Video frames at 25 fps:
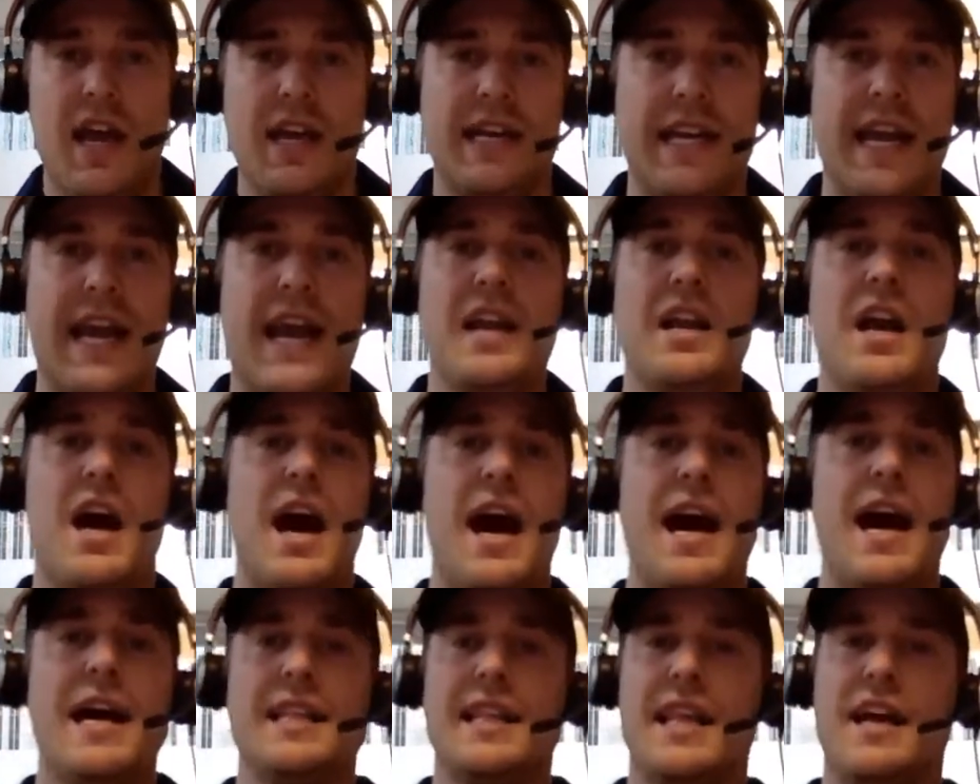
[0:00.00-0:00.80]
again,
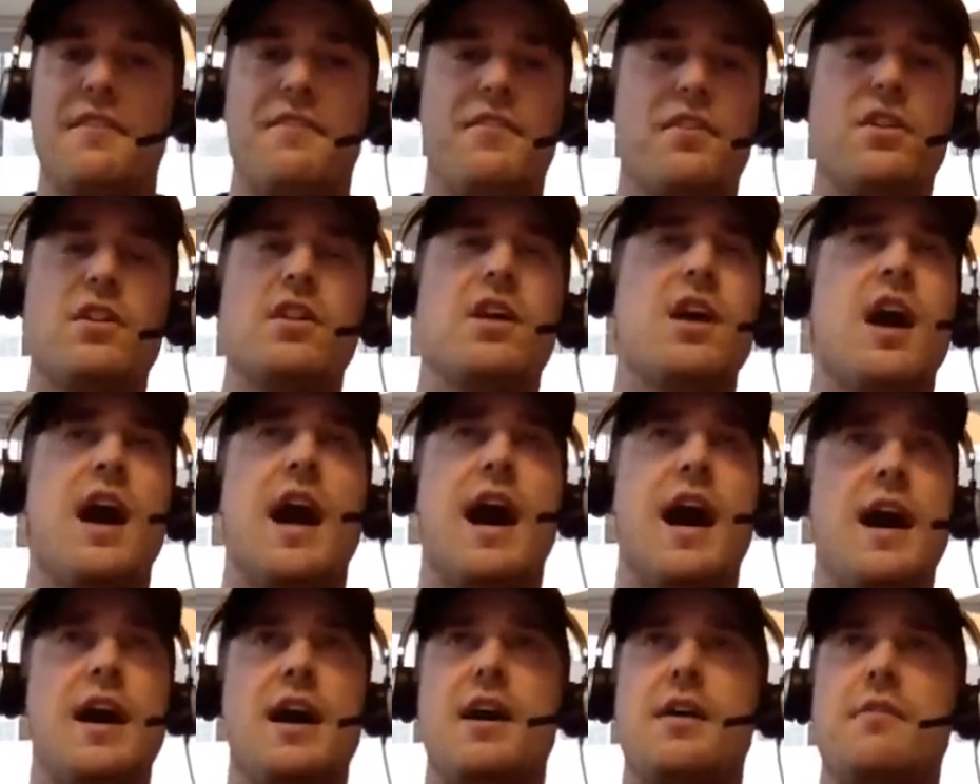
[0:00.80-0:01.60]
high level,
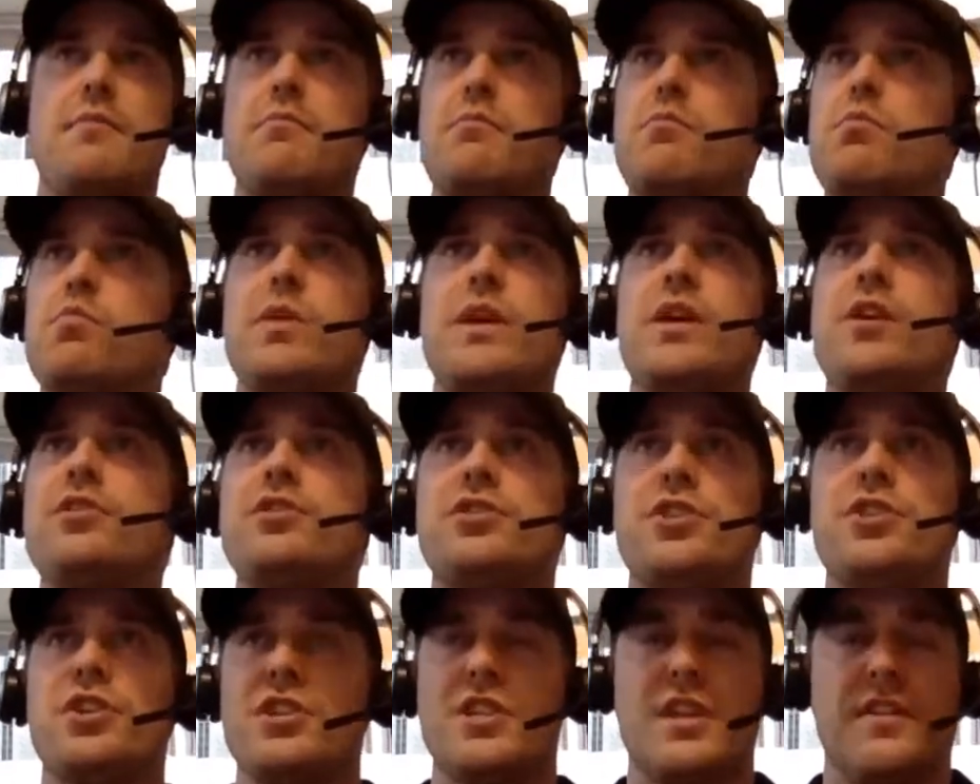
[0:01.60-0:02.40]

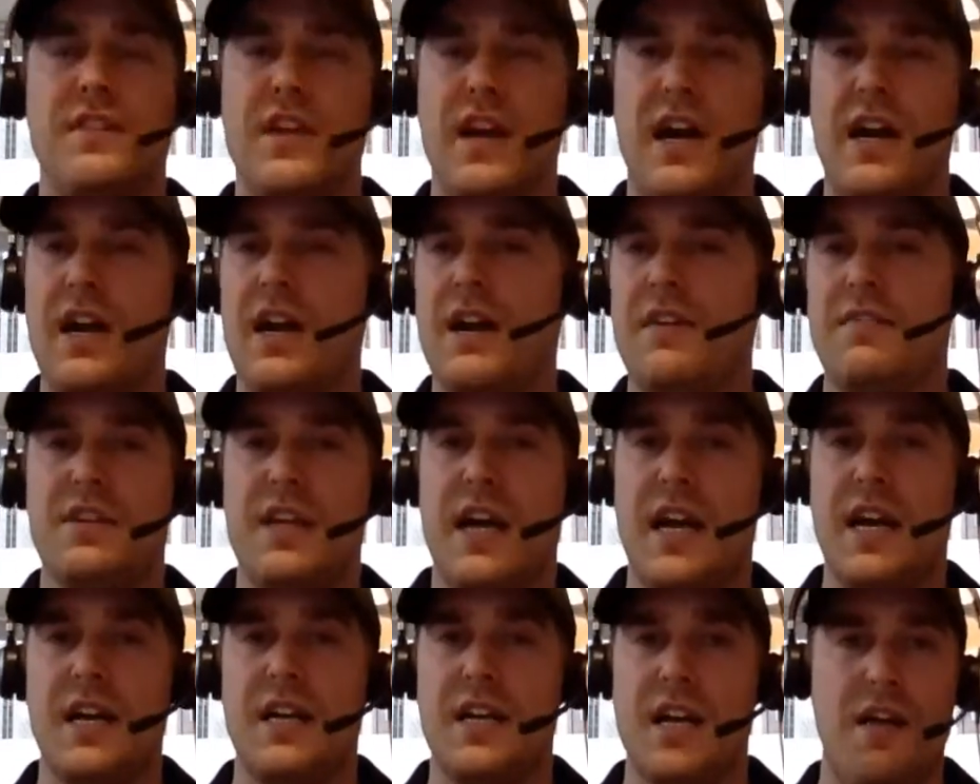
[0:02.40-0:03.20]
realtors have kind of have
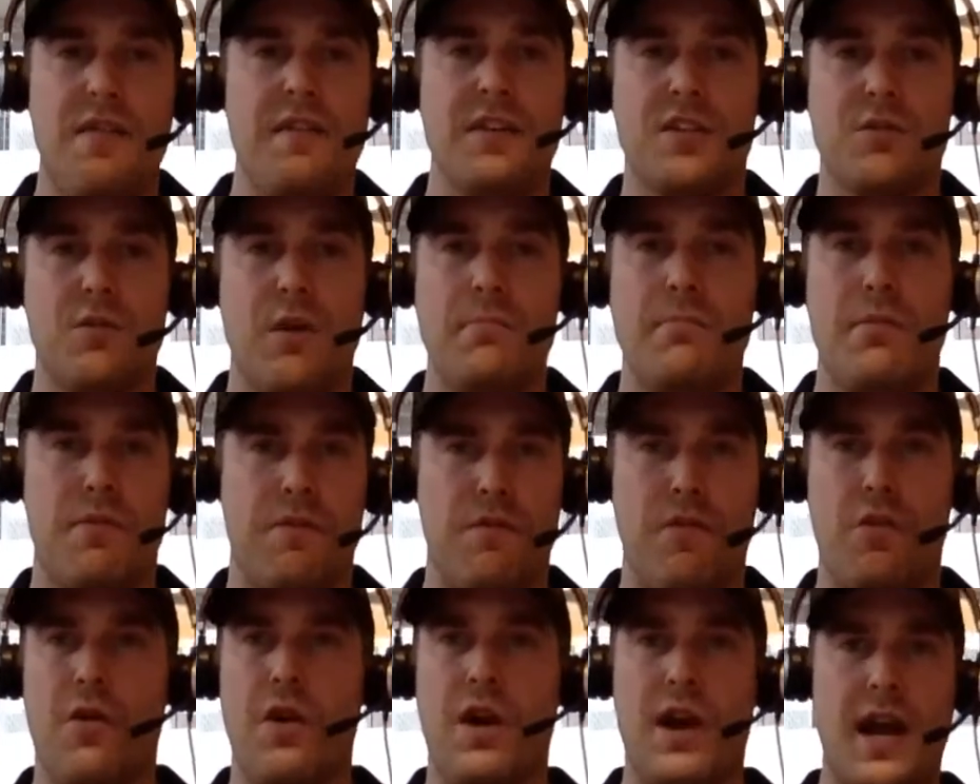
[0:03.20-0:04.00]
kind of done this one
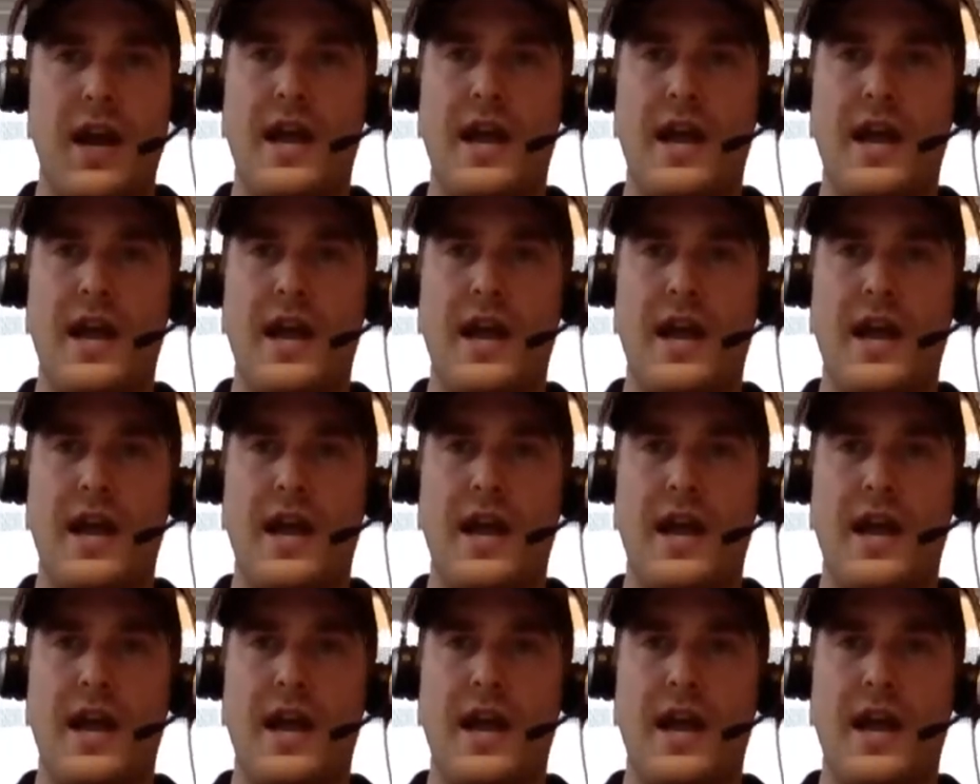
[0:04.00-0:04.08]
before.